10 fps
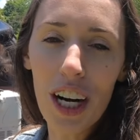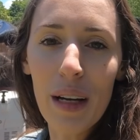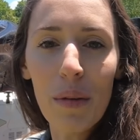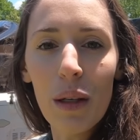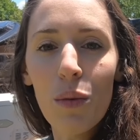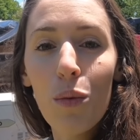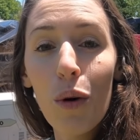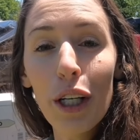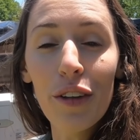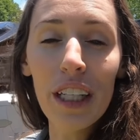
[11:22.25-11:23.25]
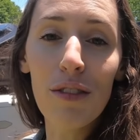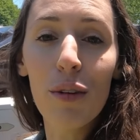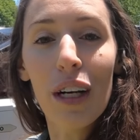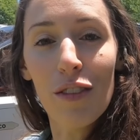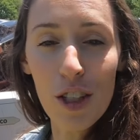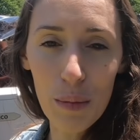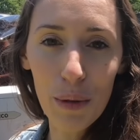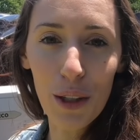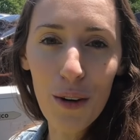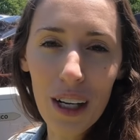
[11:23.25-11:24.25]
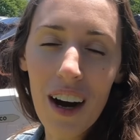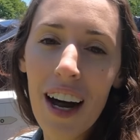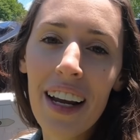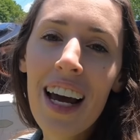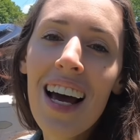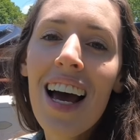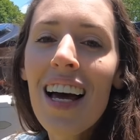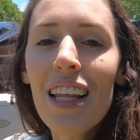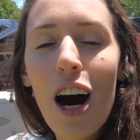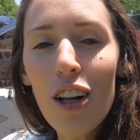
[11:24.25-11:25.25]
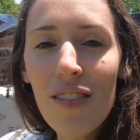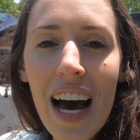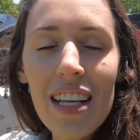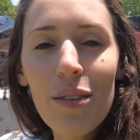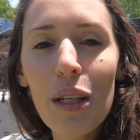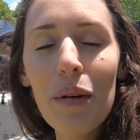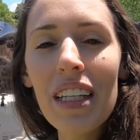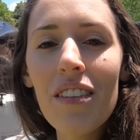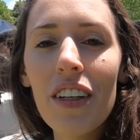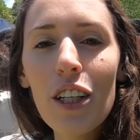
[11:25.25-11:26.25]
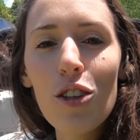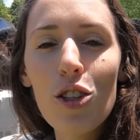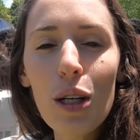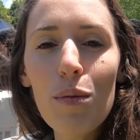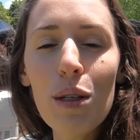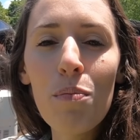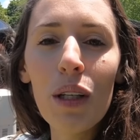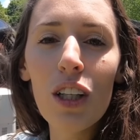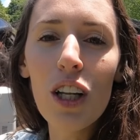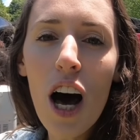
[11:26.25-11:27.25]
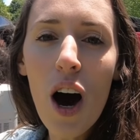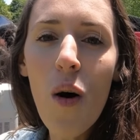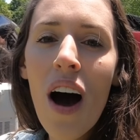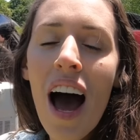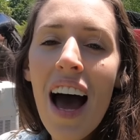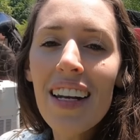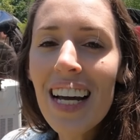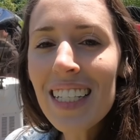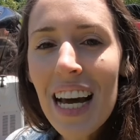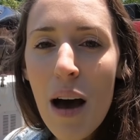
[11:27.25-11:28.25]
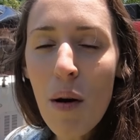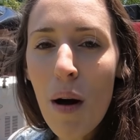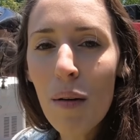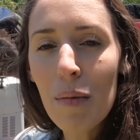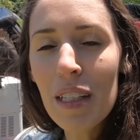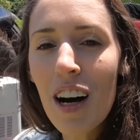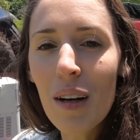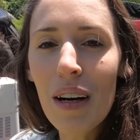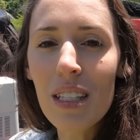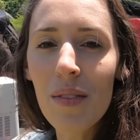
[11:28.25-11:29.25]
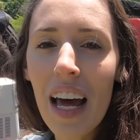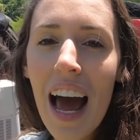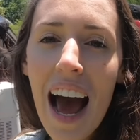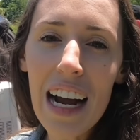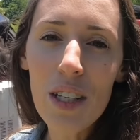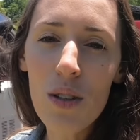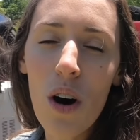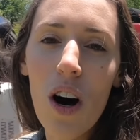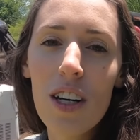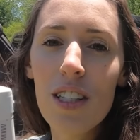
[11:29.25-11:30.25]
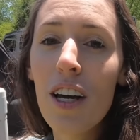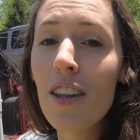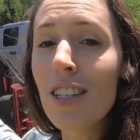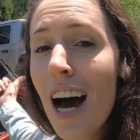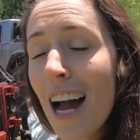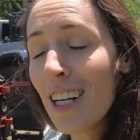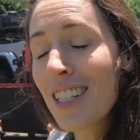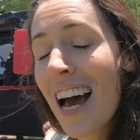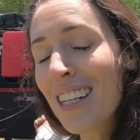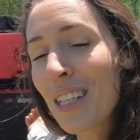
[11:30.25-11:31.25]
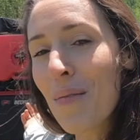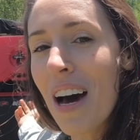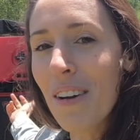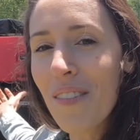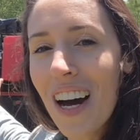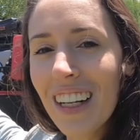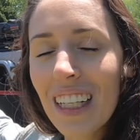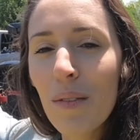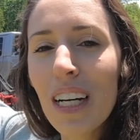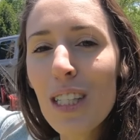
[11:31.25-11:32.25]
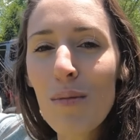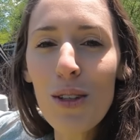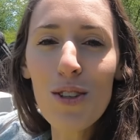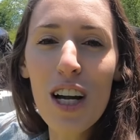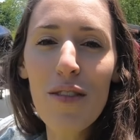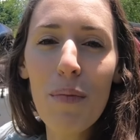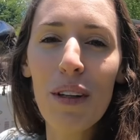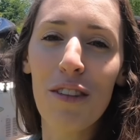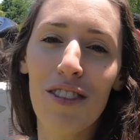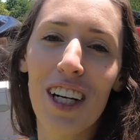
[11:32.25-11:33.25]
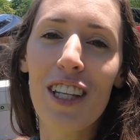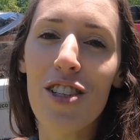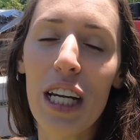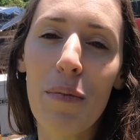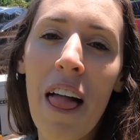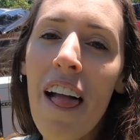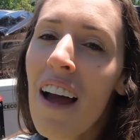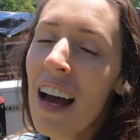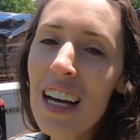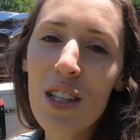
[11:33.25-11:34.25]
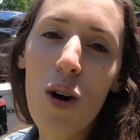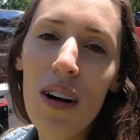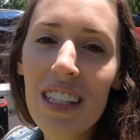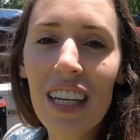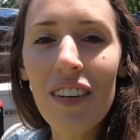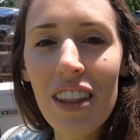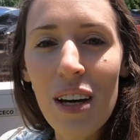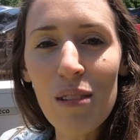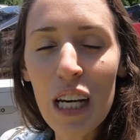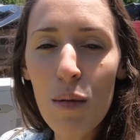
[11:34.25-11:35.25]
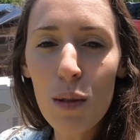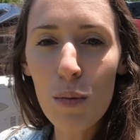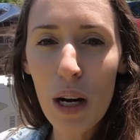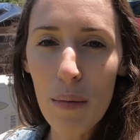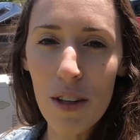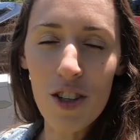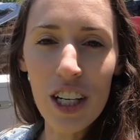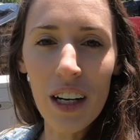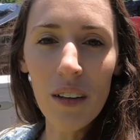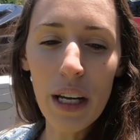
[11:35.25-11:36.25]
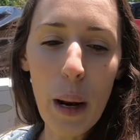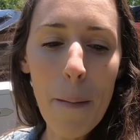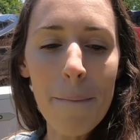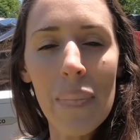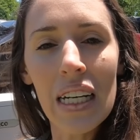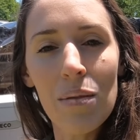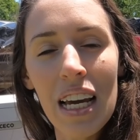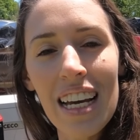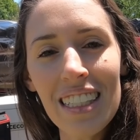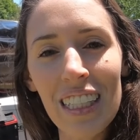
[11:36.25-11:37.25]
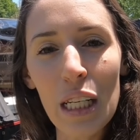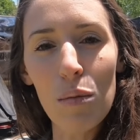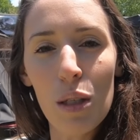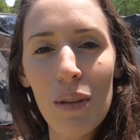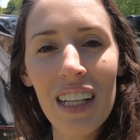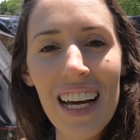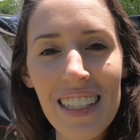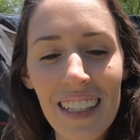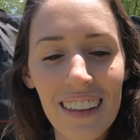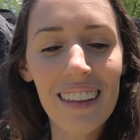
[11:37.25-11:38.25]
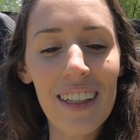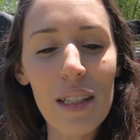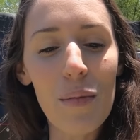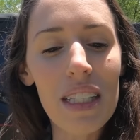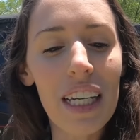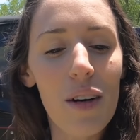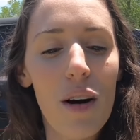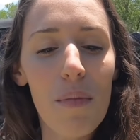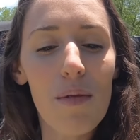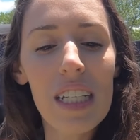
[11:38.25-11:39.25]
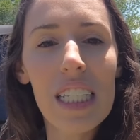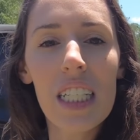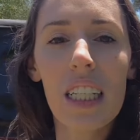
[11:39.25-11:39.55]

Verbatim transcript: It can be what you need for whatever trip you're going on. All of that is going to be in the video description below. Next time, I'll probably be talking about some of the axles, the tires actually mounted finally, and we got some new stuff up on the front of the Jeep. As always, give it a thumbs up, subscribe to the channel, and my name's Cassie, and keep and classy. There's a mosquito on my wrist.